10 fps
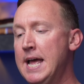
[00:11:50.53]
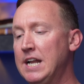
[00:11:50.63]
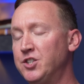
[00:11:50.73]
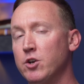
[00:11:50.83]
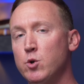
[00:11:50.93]

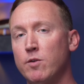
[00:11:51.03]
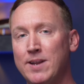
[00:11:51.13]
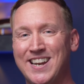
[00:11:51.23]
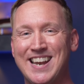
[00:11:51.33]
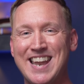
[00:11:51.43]
And so you would have
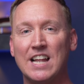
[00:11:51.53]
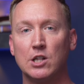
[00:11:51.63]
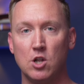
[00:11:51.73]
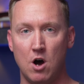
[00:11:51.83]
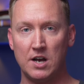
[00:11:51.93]
been in a net
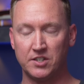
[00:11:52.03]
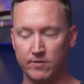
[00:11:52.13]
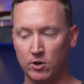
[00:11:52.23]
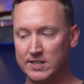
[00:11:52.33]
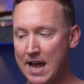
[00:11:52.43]
loss of
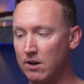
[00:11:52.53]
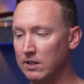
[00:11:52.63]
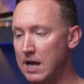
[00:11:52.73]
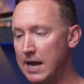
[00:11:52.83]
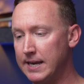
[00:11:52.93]
your
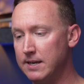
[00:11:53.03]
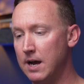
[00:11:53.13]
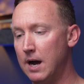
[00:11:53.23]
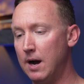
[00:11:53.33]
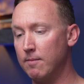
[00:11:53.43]
downline
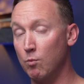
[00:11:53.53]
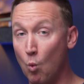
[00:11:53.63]
um,